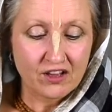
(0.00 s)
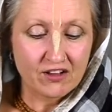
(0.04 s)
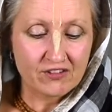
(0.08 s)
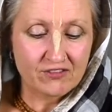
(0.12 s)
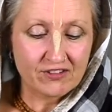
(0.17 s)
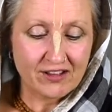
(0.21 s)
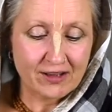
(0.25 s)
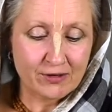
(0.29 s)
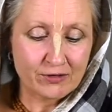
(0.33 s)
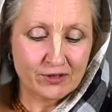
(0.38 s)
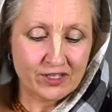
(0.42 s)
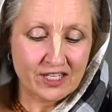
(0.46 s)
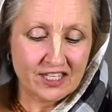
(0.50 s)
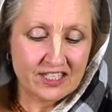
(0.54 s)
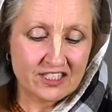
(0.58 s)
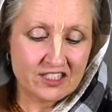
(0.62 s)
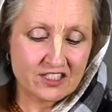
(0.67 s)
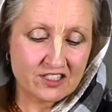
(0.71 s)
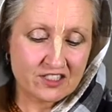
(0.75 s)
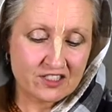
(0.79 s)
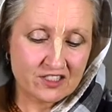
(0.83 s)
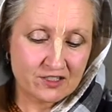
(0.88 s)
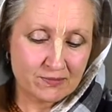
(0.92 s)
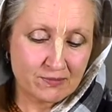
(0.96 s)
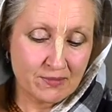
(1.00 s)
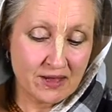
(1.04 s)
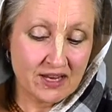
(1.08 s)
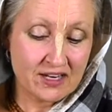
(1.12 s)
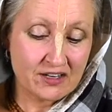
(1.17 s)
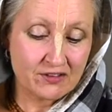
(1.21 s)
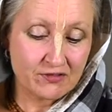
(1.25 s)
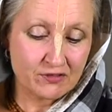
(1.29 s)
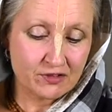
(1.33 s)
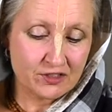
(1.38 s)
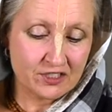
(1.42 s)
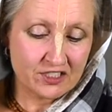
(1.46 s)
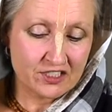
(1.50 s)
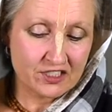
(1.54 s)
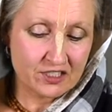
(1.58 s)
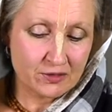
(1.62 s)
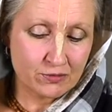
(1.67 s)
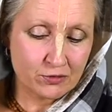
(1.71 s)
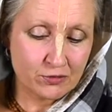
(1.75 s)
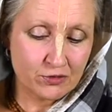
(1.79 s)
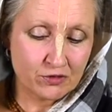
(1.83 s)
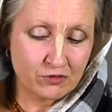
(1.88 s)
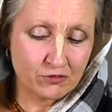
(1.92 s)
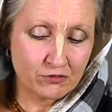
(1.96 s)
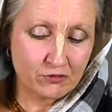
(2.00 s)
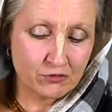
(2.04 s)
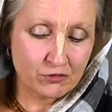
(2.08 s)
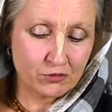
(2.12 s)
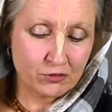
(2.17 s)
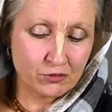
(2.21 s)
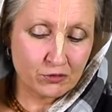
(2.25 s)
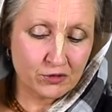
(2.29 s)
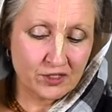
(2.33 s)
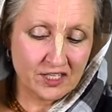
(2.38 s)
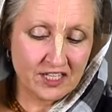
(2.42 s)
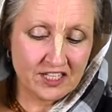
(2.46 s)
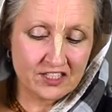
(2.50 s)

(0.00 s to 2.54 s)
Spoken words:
foundations meant for distributing food,